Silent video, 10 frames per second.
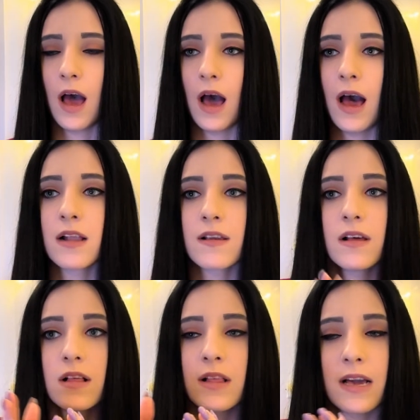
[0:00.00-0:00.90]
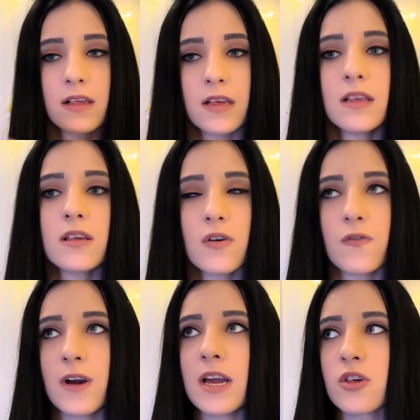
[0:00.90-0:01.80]
And like City
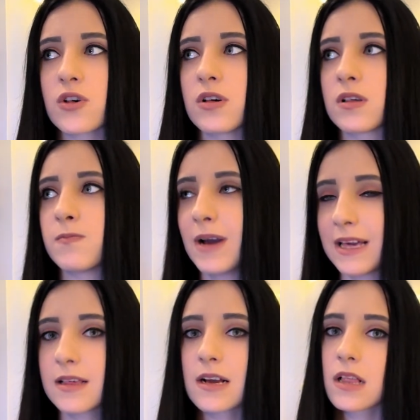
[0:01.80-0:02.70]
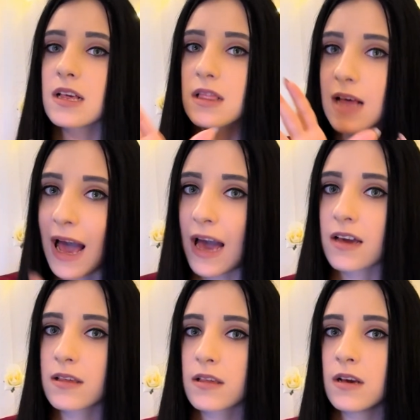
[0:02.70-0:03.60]
of Angels basically
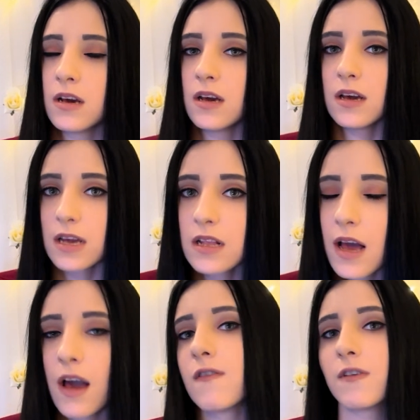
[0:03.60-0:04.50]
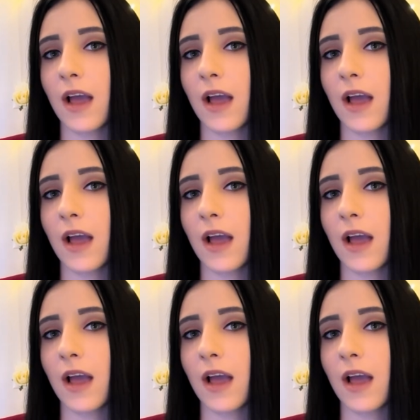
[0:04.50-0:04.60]
lacks in every